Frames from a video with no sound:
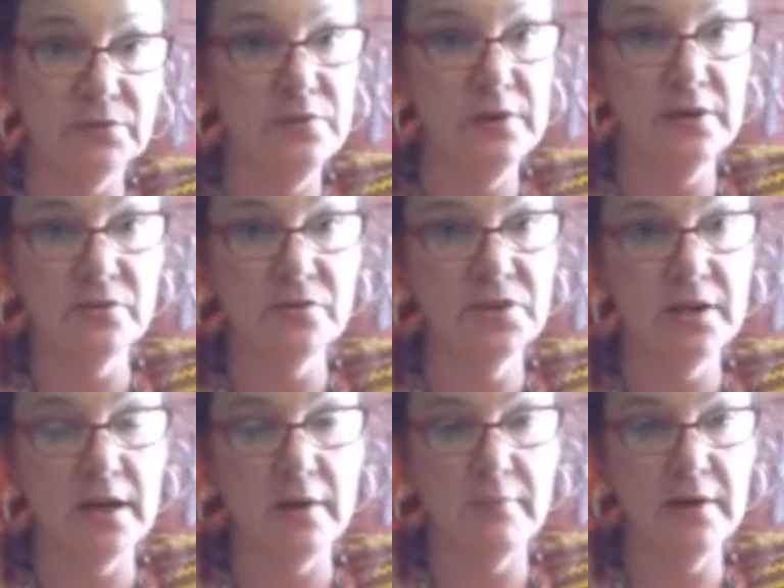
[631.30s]
new energy
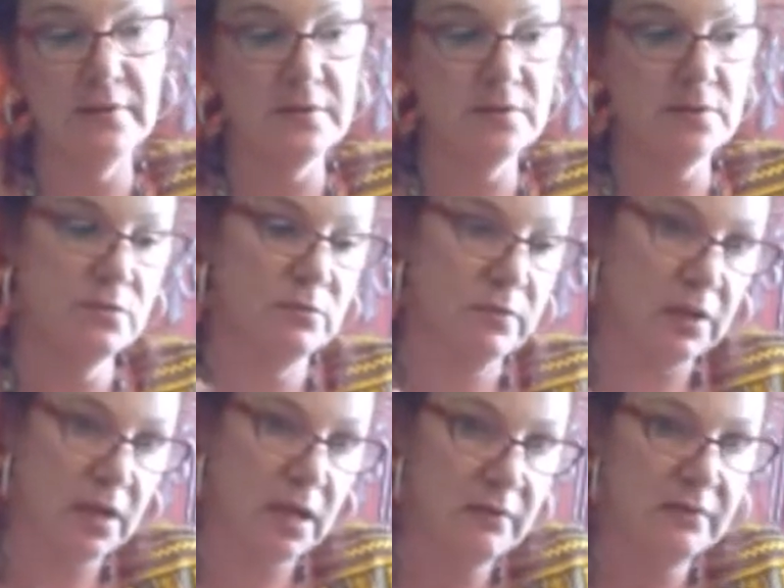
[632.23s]
coming, this new
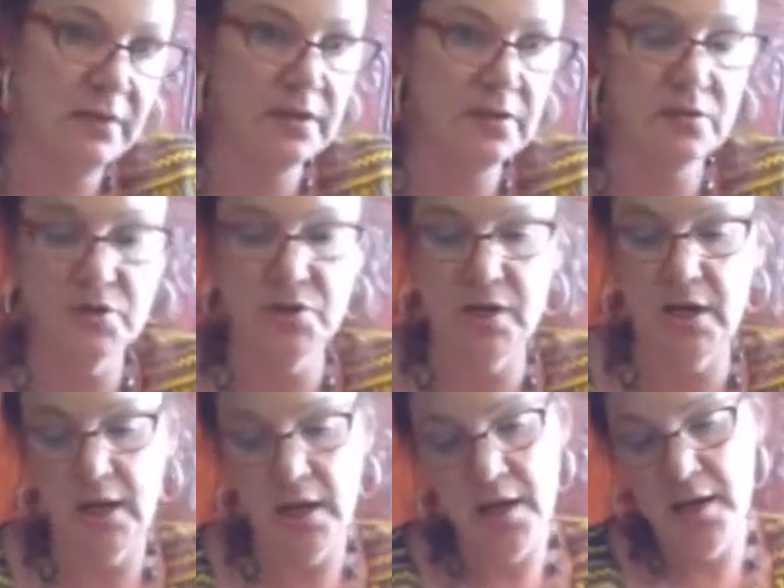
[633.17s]
love energy.